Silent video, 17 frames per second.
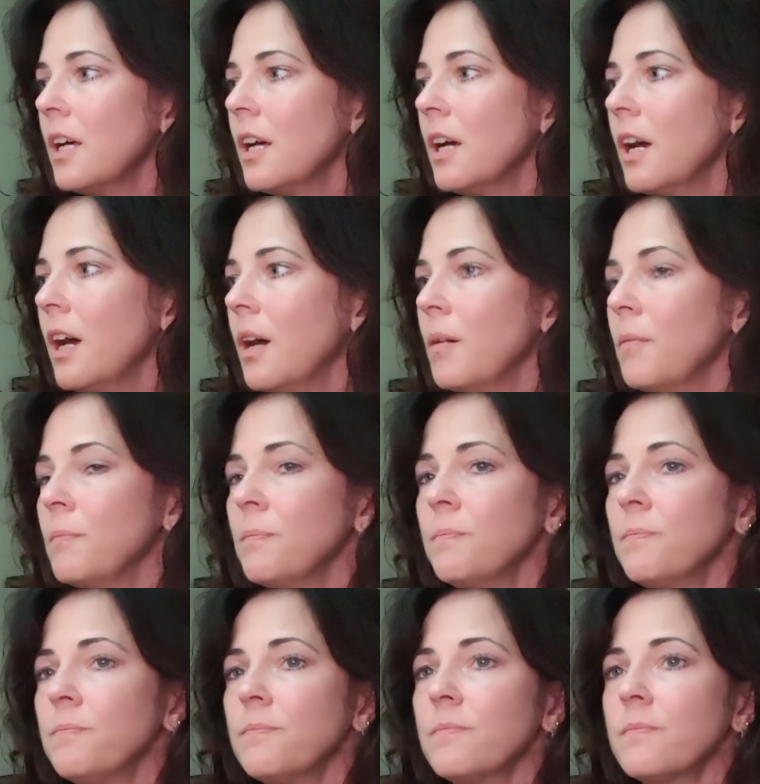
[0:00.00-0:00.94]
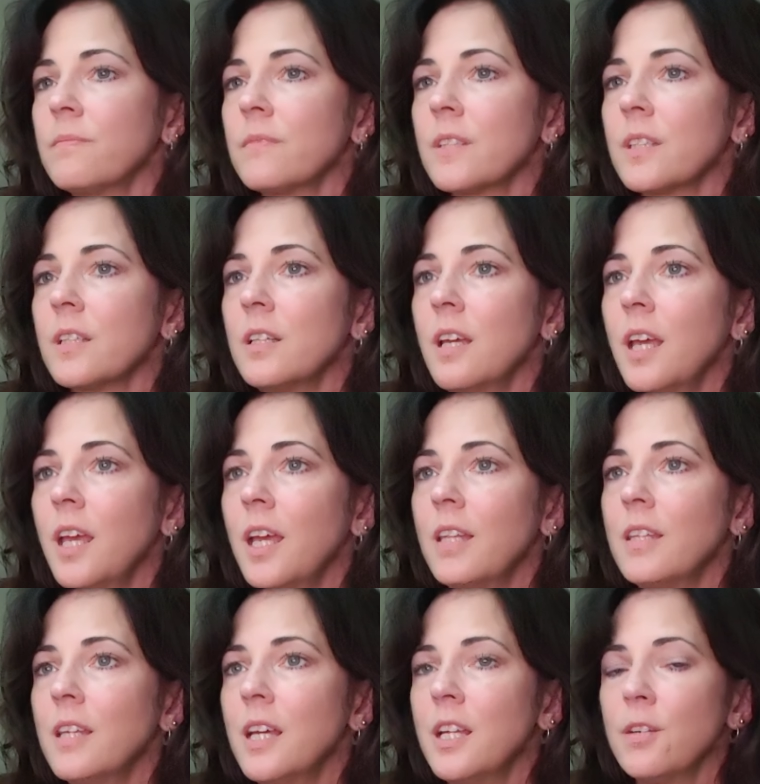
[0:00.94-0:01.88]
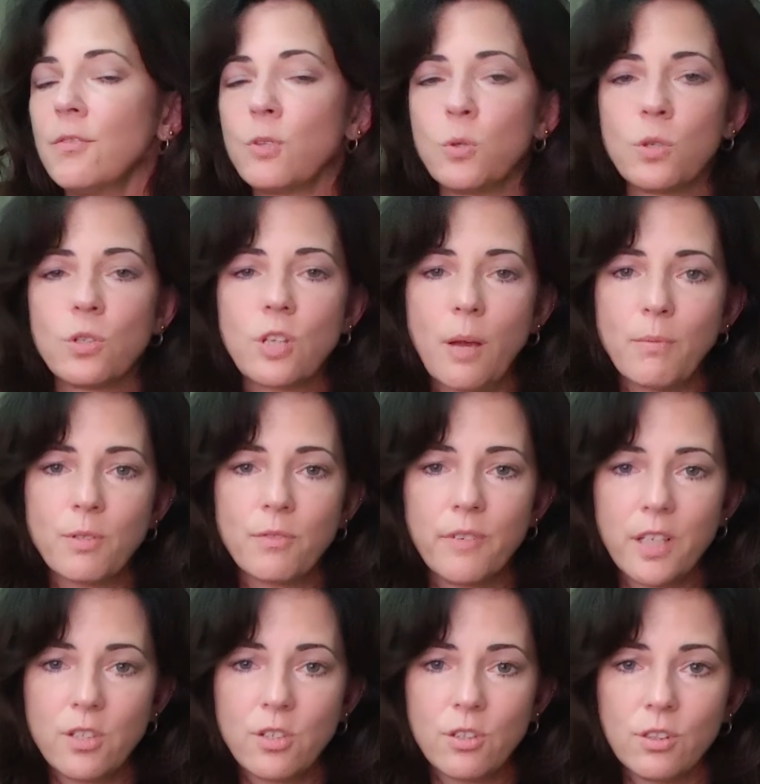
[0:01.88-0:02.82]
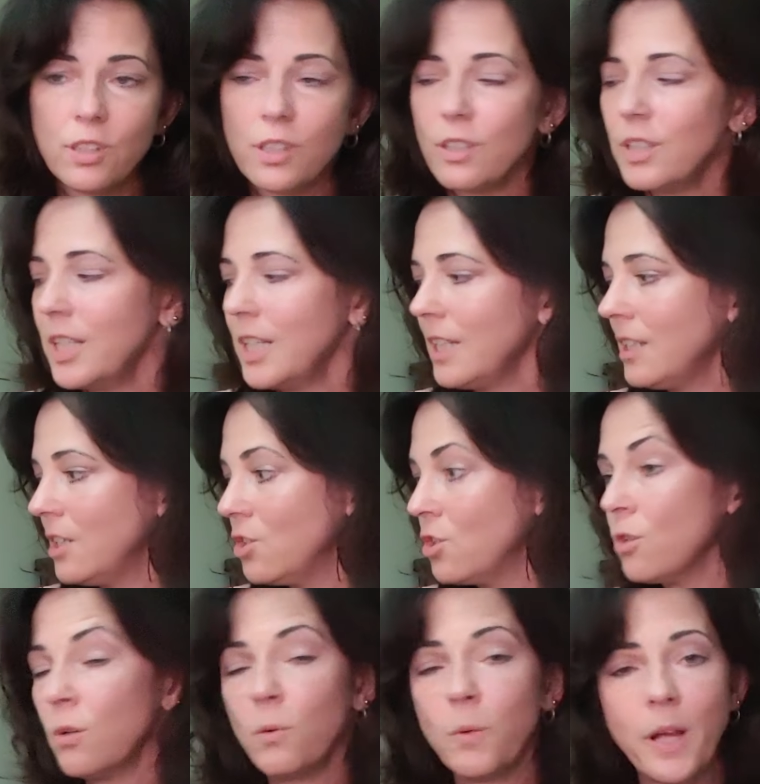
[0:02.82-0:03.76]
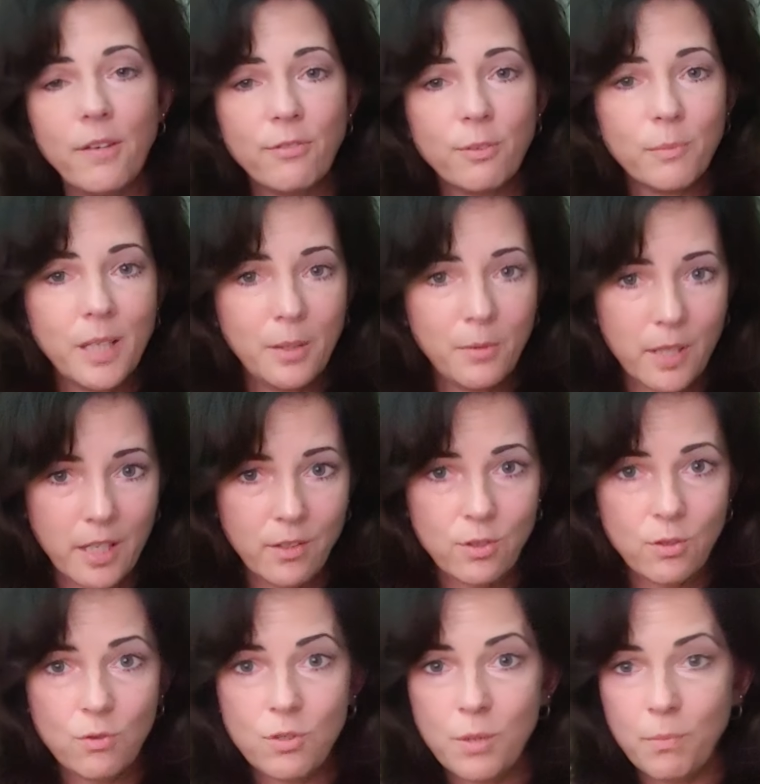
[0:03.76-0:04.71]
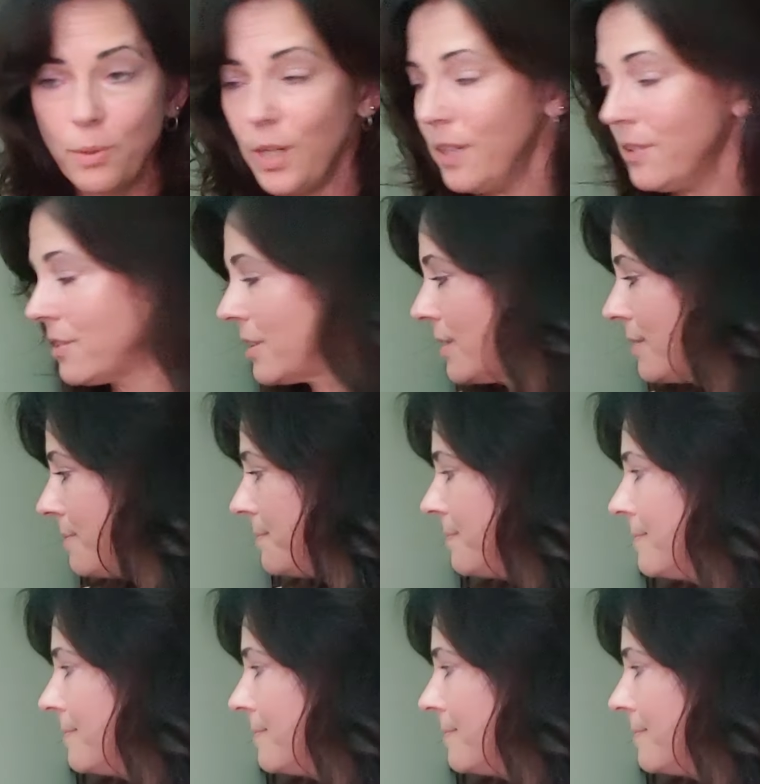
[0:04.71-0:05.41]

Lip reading: And then, of course, observational learning, get you away from anyone else who's depressed.